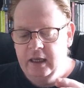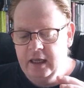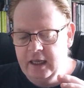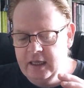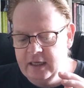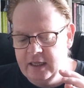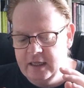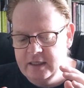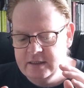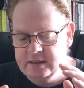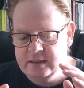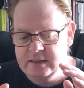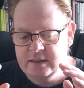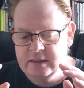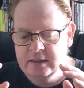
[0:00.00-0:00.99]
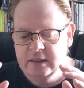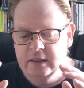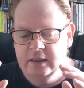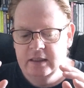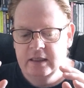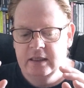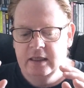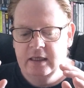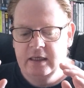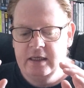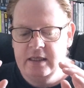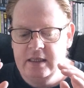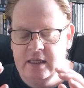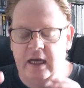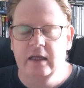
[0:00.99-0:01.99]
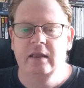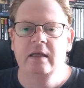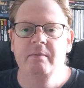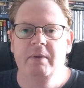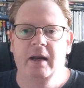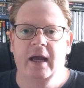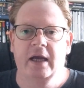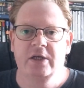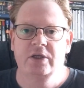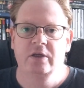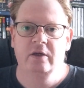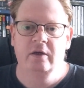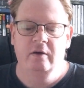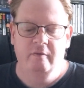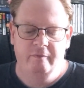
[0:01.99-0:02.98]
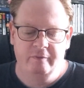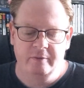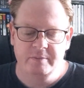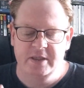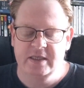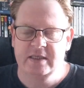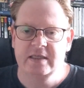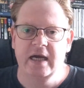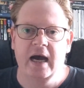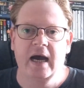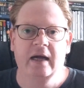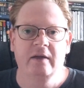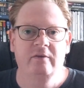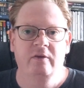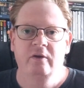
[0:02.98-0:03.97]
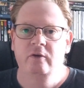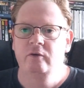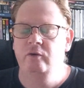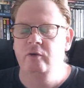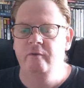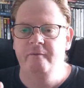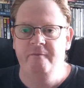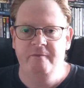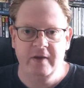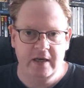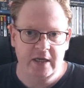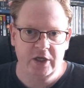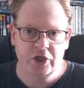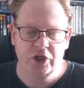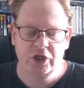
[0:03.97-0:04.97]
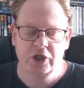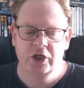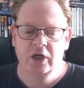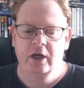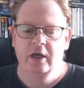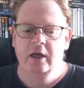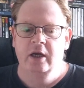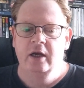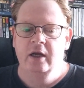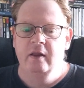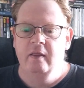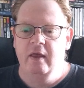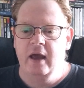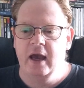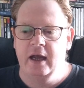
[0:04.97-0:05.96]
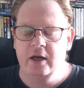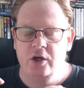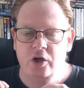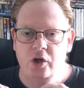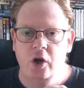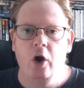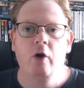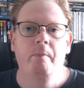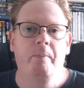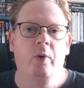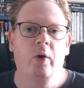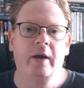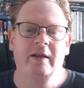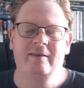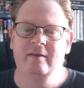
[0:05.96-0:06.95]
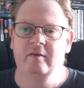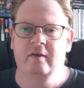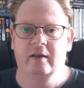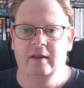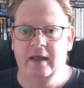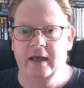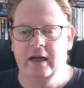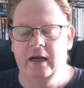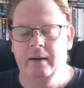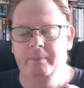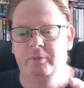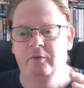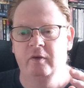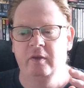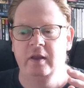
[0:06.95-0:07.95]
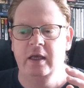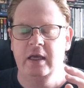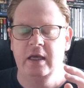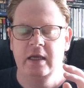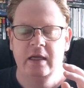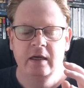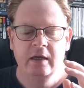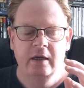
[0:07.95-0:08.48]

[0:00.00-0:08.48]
It is nothing but action from start to finish. At no point does it let up to the